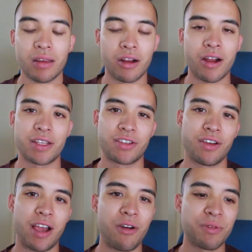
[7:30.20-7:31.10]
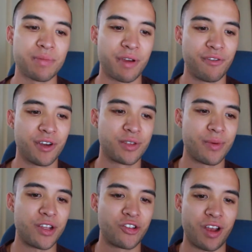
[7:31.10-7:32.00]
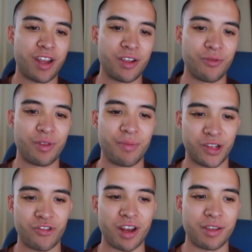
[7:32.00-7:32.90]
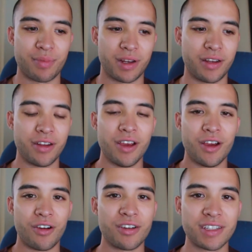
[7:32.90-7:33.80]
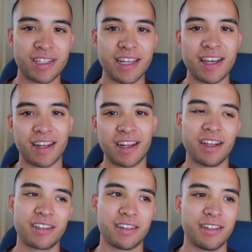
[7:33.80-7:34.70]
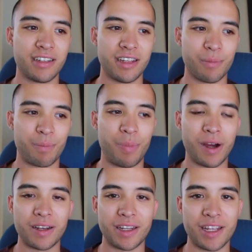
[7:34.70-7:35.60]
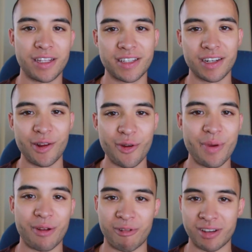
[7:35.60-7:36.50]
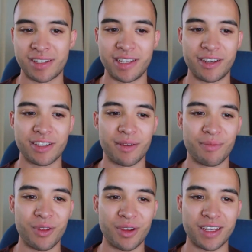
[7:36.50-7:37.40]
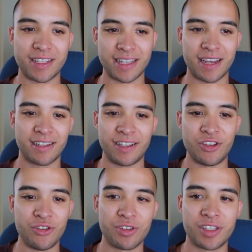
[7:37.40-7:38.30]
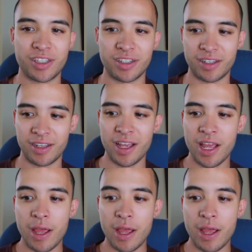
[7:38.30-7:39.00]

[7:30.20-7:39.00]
All right, so how was my first week trading with my trading plan? Honestly, I liked it, but it's a little bit rusty because I'm not exactly used to